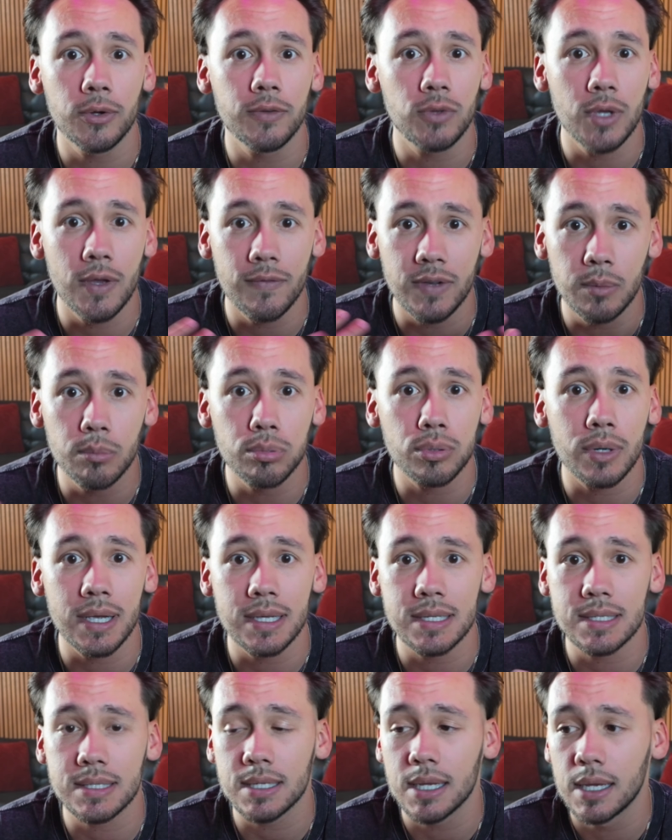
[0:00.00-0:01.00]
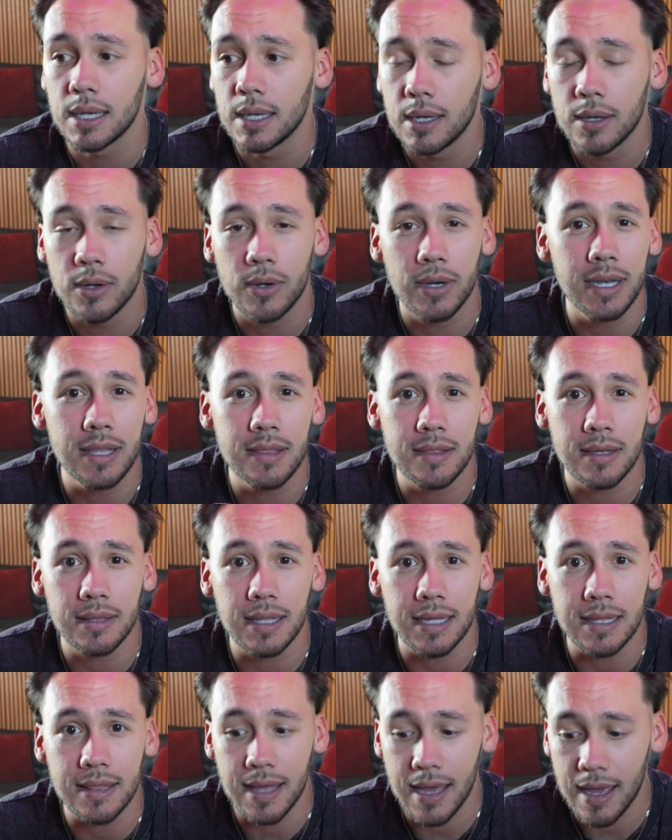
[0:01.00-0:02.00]
if you have any press or anything
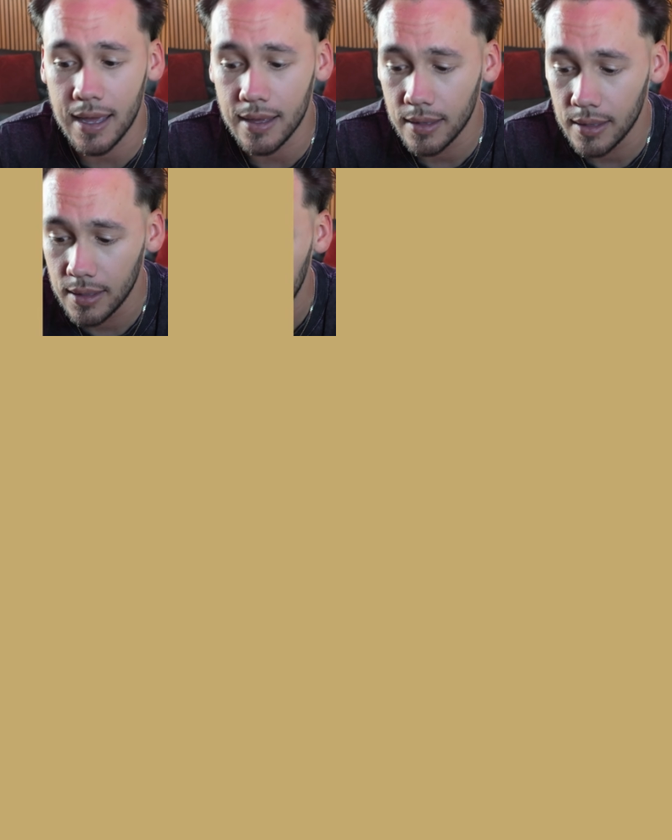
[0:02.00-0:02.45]
like that.